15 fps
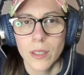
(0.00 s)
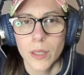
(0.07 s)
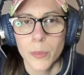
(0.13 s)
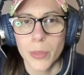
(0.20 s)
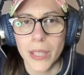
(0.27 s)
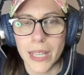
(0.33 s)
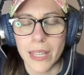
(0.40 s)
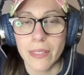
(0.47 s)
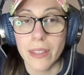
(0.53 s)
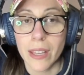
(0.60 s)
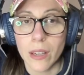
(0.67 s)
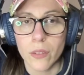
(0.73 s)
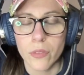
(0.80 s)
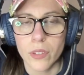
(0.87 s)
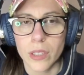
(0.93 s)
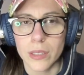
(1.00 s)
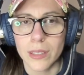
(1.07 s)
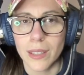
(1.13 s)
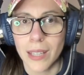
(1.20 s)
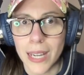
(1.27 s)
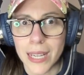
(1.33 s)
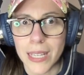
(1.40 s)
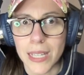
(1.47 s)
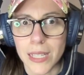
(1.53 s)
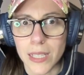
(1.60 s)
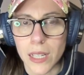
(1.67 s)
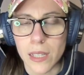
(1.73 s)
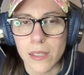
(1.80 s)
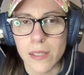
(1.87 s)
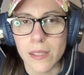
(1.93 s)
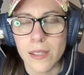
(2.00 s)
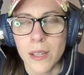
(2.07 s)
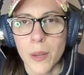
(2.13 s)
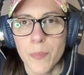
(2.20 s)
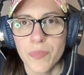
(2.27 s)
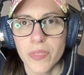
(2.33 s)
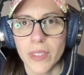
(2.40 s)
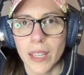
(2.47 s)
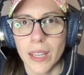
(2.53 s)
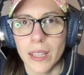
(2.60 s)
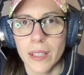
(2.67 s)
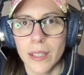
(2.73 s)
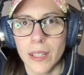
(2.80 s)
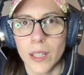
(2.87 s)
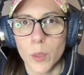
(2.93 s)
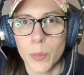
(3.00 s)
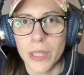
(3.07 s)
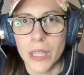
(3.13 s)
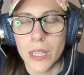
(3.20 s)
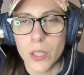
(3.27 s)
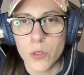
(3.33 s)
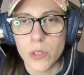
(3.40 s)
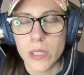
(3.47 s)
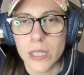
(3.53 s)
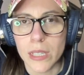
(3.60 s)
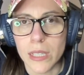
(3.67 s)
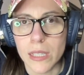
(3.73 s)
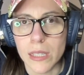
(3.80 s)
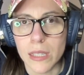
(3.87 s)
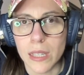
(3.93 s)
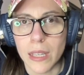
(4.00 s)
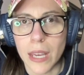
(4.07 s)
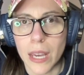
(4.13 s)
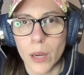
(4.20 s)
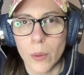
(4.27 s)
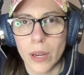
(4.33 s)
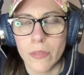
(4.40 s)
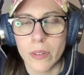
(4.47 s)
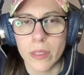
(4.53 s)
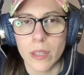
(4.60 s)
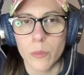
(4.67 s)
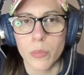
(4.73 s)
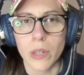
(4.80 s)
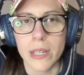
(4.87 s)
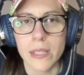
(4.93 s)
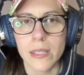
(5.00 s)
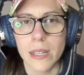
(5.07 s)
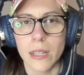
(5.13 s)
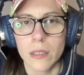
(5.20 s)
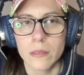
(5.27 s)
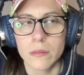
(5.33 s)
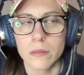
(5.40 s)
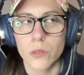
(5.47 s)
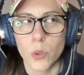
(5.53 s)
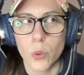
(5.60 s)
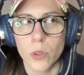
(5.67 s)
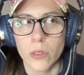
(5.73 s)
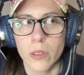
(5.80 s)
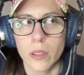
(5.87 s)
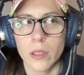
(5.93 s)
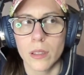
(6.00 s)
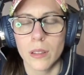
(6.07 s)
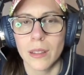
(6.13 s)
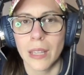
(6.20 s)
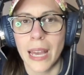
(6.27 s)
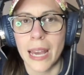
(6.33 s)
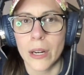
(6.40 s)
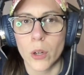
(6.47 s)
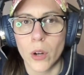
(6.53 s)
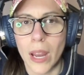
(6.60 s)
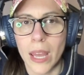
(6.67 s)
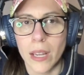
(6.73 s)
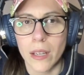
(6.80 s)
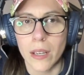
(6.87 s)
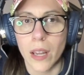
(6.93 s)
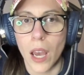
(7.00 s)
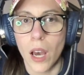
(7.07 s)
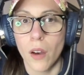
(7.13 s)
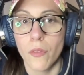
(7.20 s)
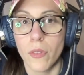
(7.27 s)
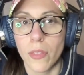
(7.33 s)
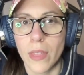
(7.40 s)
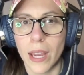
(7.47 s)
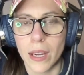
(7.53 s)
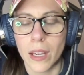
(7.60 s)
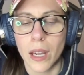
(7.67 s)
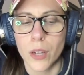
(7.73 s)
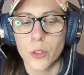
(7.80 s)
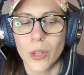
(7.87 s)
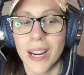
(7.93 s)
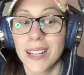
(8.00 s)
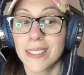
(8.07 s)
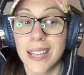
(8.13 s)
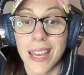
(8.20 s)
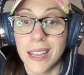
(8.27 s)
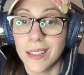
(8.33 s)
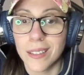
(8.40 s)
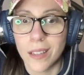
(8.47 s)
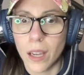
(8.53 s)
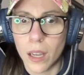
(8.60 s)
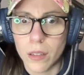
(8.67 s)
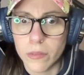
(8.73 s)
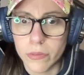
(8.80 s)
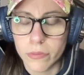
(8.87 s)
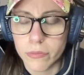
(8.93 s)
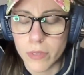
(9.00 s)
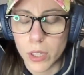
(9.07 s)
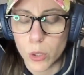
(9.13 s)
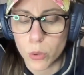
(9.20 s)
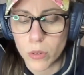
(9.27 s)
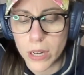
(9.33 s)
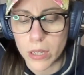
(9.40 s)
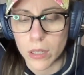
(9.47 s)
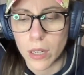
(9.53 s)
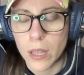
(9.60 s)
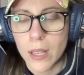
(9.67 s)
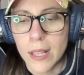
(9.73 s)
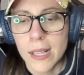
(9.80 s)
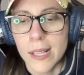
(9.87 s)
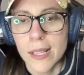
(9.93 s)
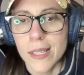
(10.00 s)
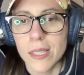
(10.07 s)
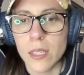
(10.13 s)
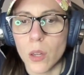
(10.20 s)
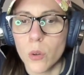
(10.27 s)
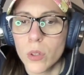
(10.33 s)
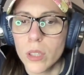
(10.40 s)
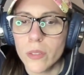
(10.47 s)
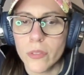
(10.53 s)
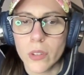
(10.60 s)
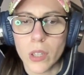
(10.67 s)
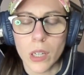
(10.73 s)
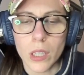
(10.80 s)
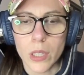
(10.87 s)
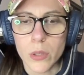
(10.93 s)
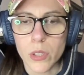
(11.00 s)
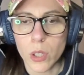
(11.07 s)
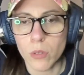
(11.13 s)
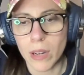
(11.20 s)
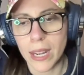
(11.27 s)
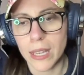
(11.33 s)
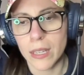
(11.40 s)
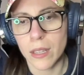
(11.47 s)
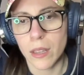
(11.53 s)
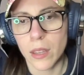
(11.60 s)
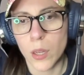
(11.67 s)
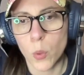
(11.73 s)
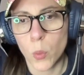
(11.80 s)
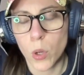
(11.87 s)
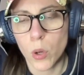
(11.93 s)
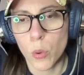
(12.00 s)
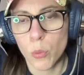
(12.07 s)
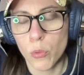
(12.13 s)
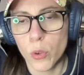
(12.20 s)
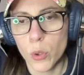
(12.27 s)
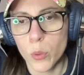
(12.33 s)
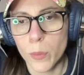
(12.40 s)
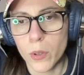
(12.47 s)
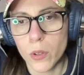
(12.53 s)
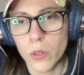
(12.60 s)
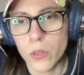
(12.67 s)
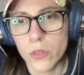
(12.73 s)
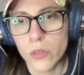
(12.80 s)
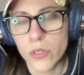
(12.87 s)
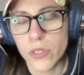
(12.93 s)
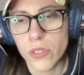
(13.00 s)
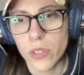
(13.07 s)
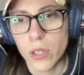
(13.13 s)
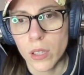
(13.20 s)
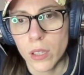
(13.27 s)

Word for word: playing the outfield like he does and it'll be interesting to see how everything breaks down toward the latter end of that contract and of the career. So good for Carlos Correa. There were rumors,